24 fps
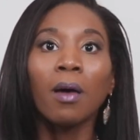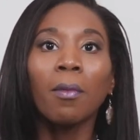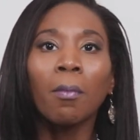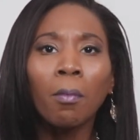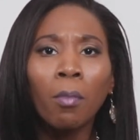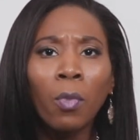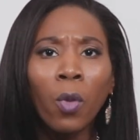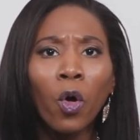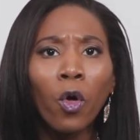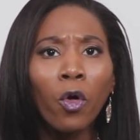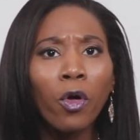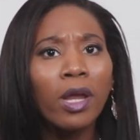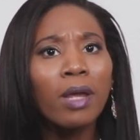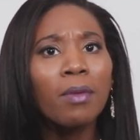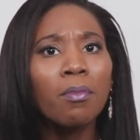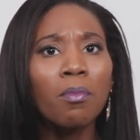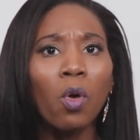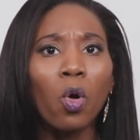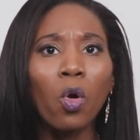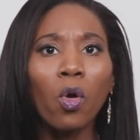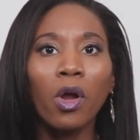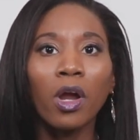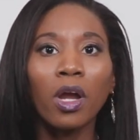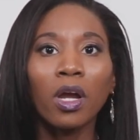More and
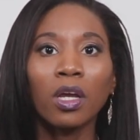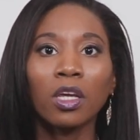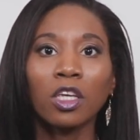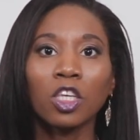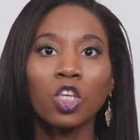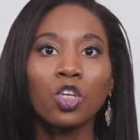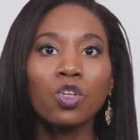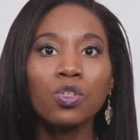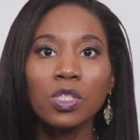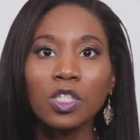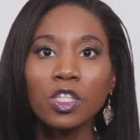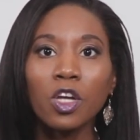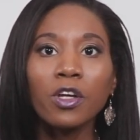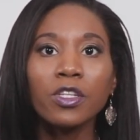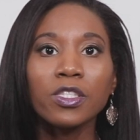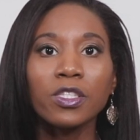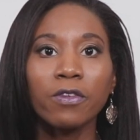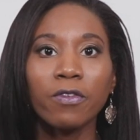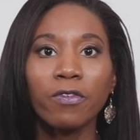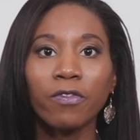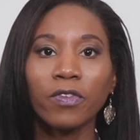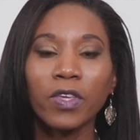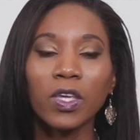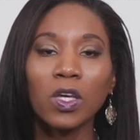more, you start
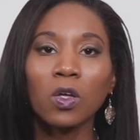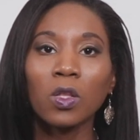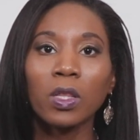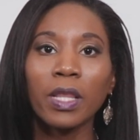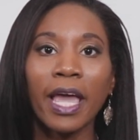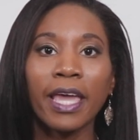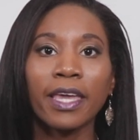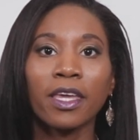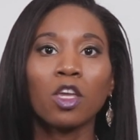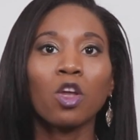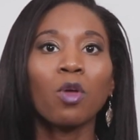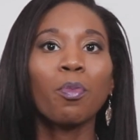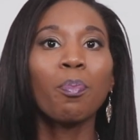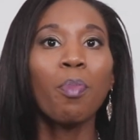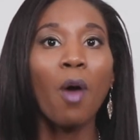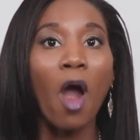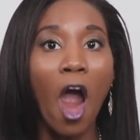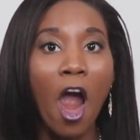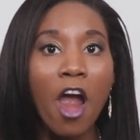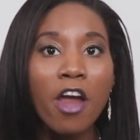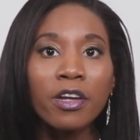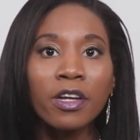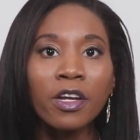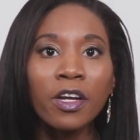to feel like your
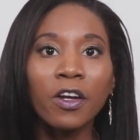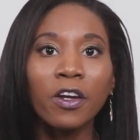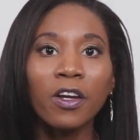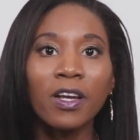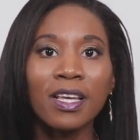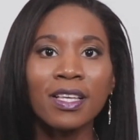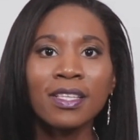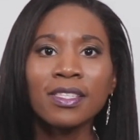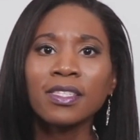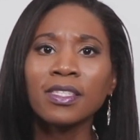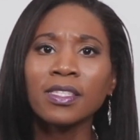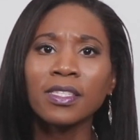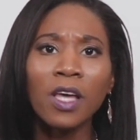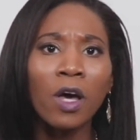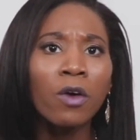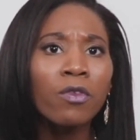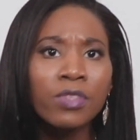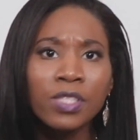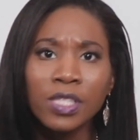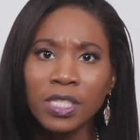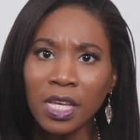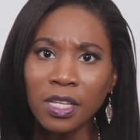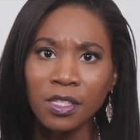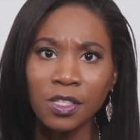partner is
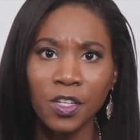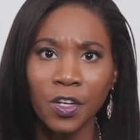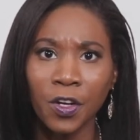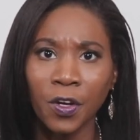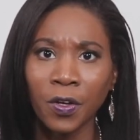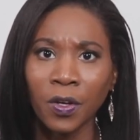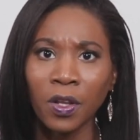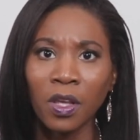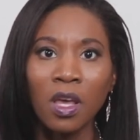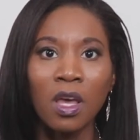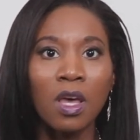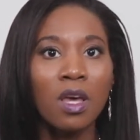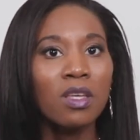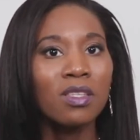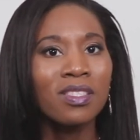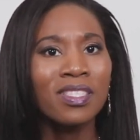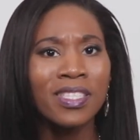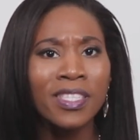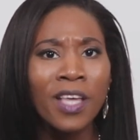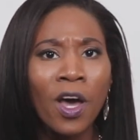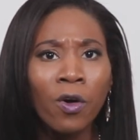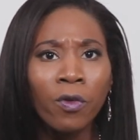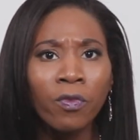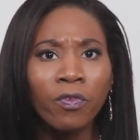self-centered,
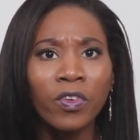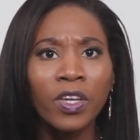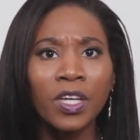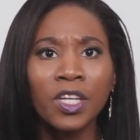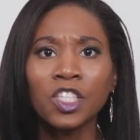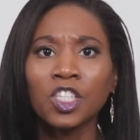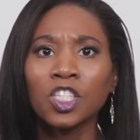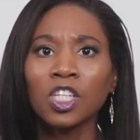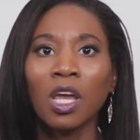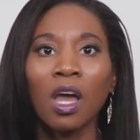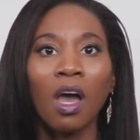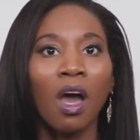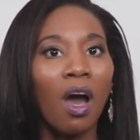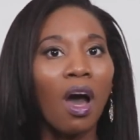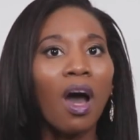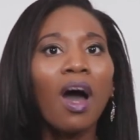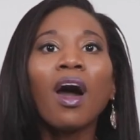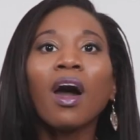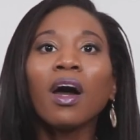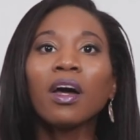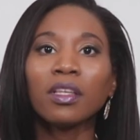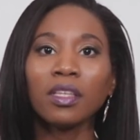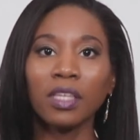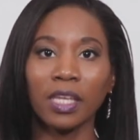selfish,
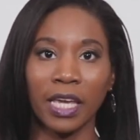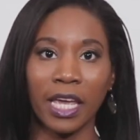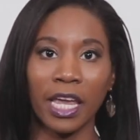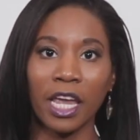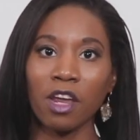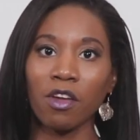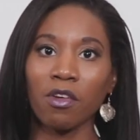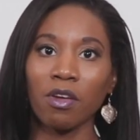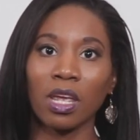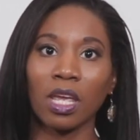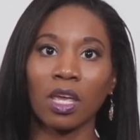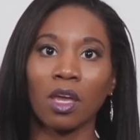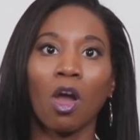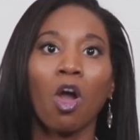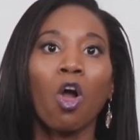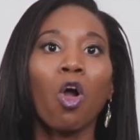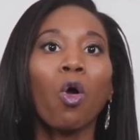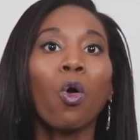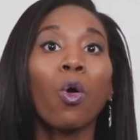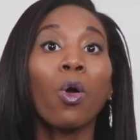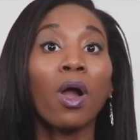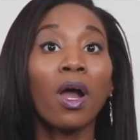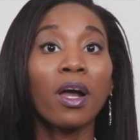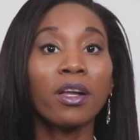uncaring,
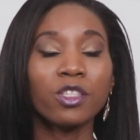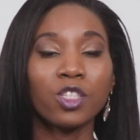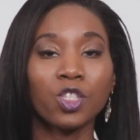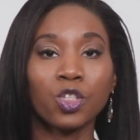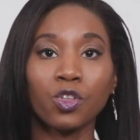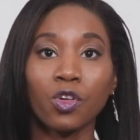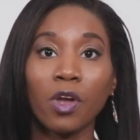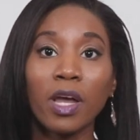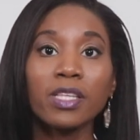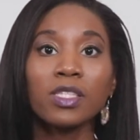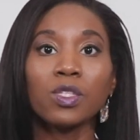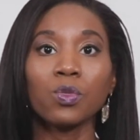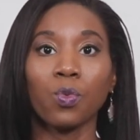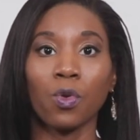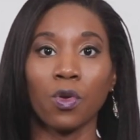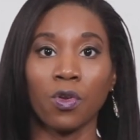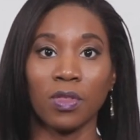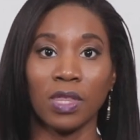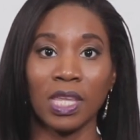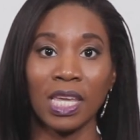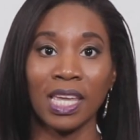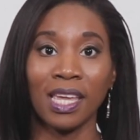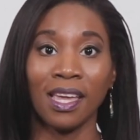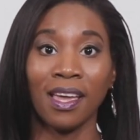or
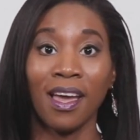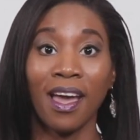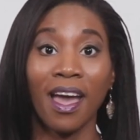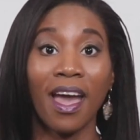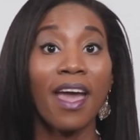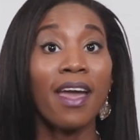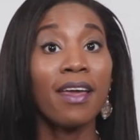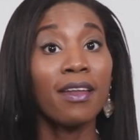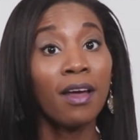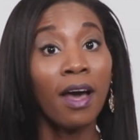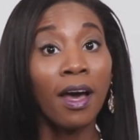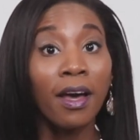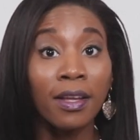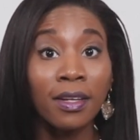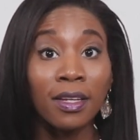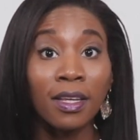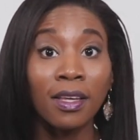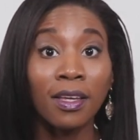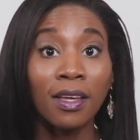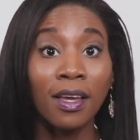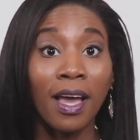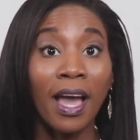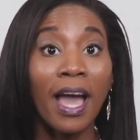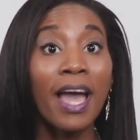untrustworthy. And
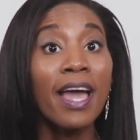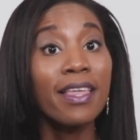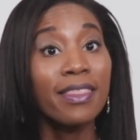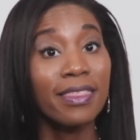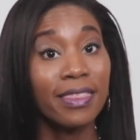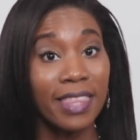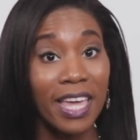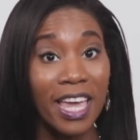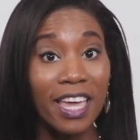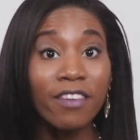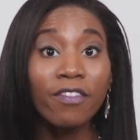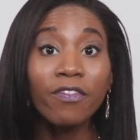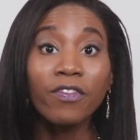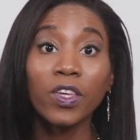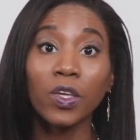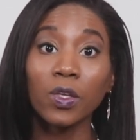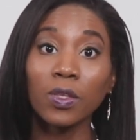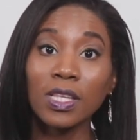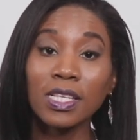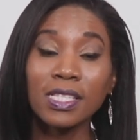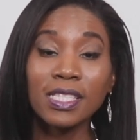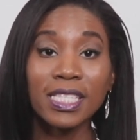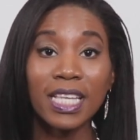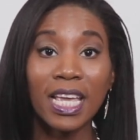honey, they feel
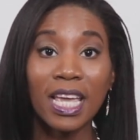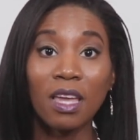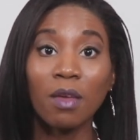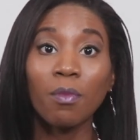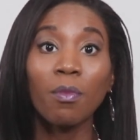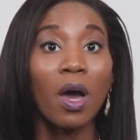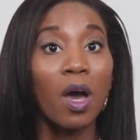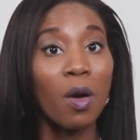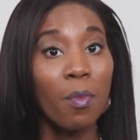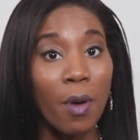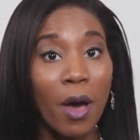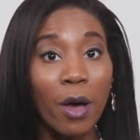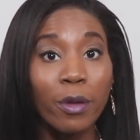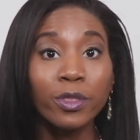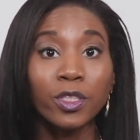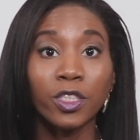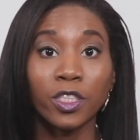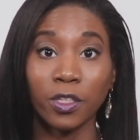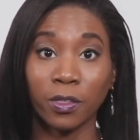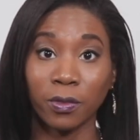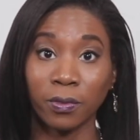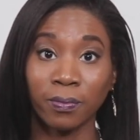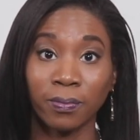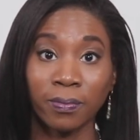the same
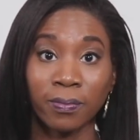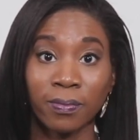about you.